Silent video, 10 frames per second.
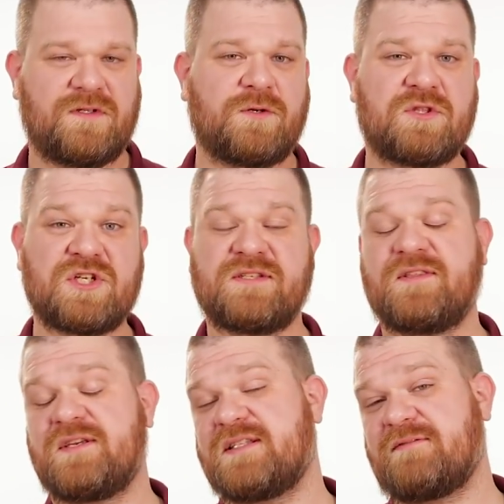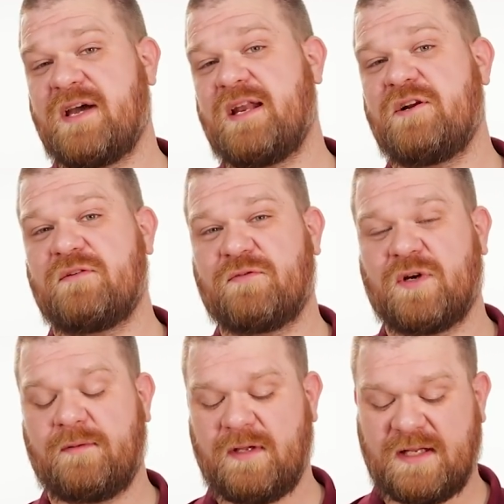So with just the things I've got here in
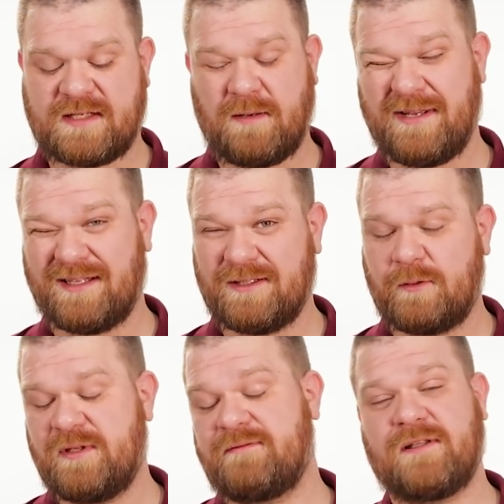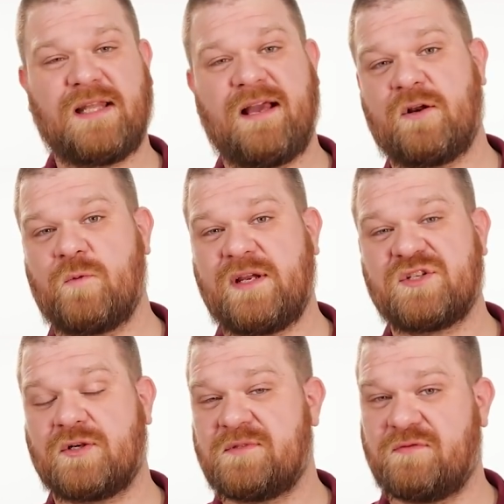front of me, it's going to be a little bit of a lighter week
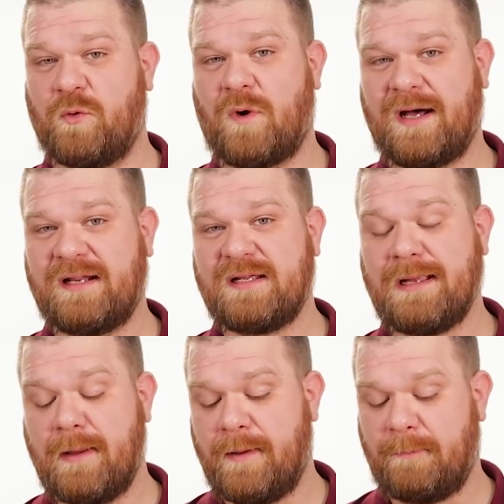in terms of quantity,